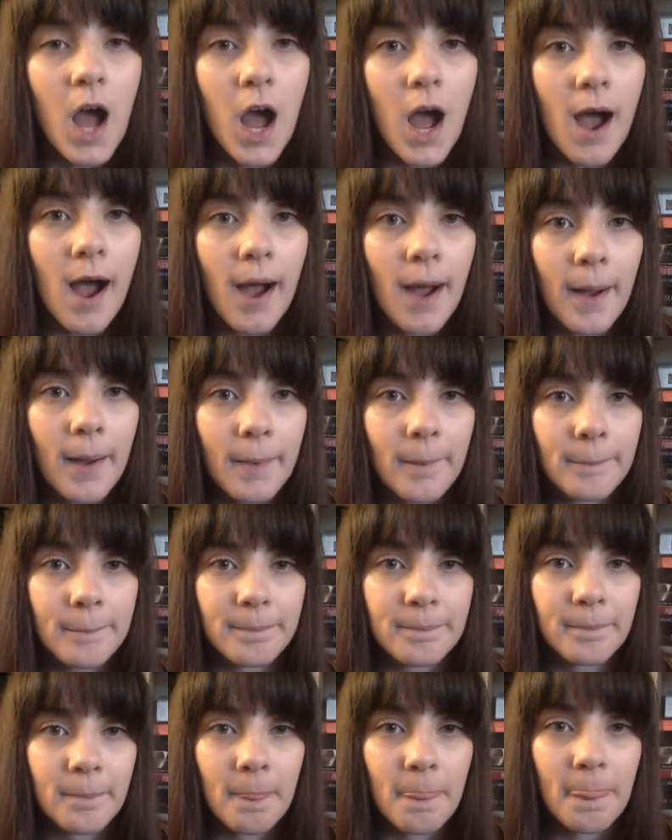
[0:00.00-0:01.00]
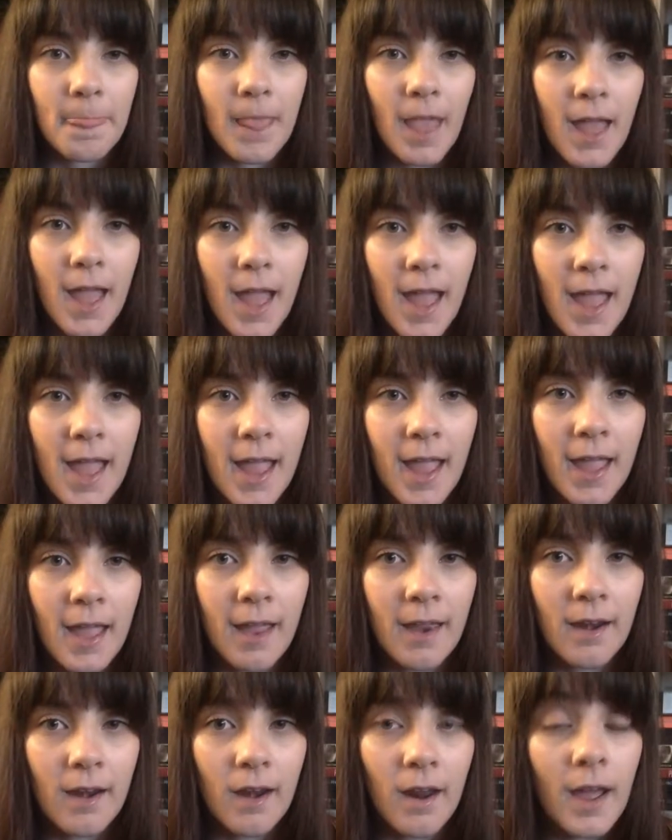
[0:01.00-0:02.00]

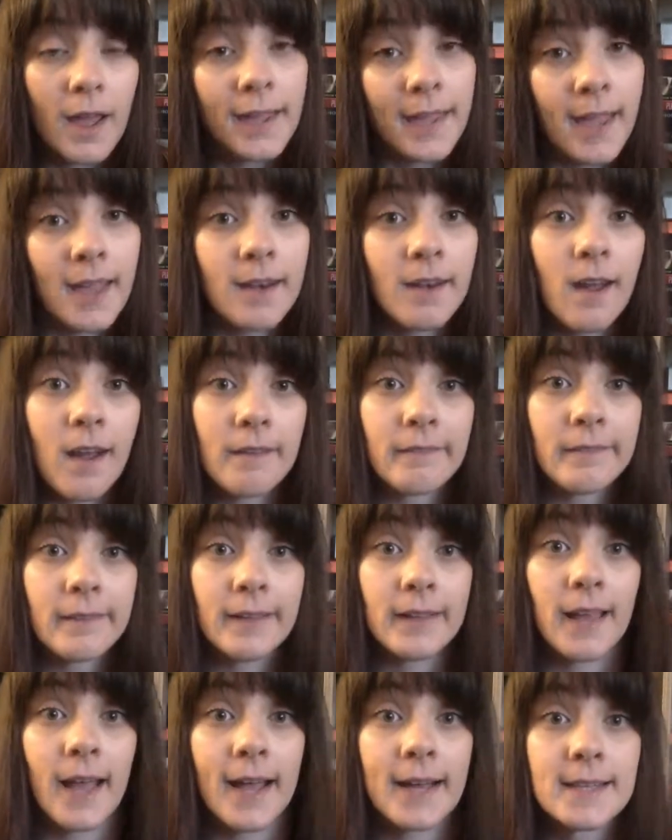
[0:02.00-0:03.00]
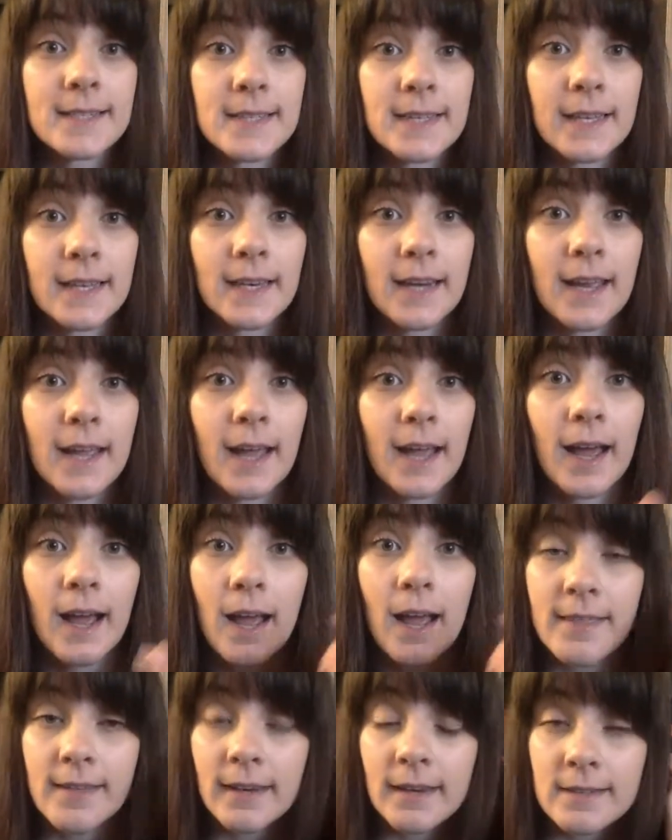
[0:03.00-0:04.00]
And again, I really liked it.
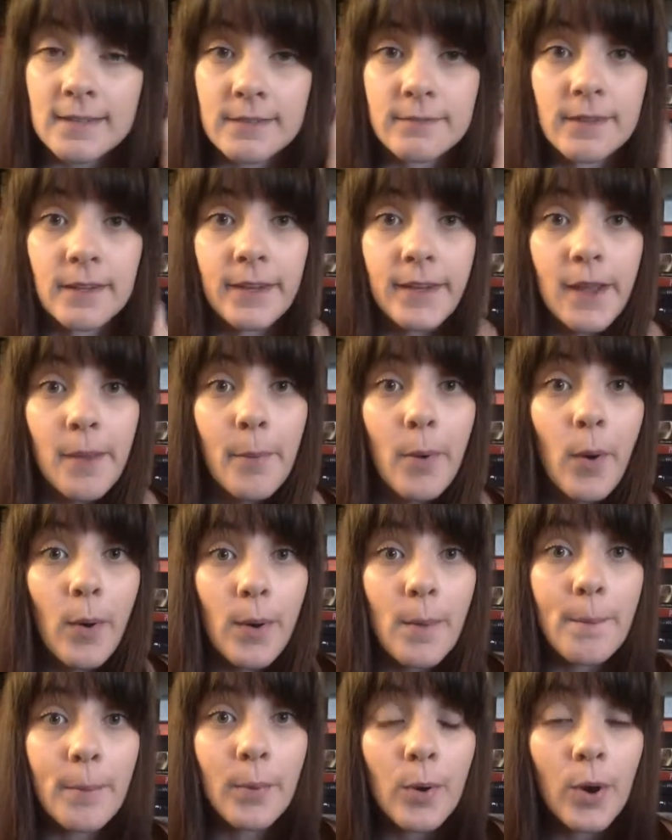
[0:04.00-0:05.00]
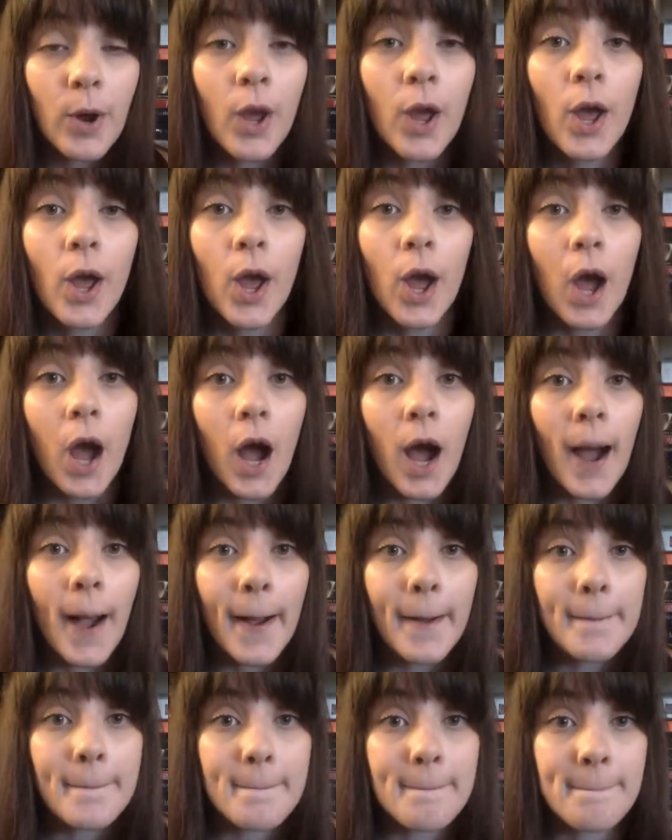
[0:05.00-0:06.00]
I think it's a really important book,
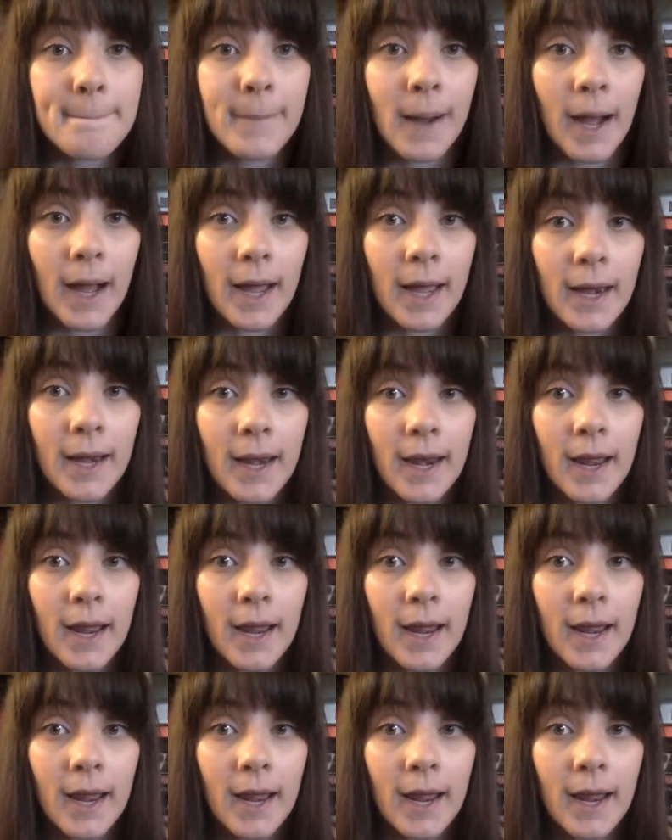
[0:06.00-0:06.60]
but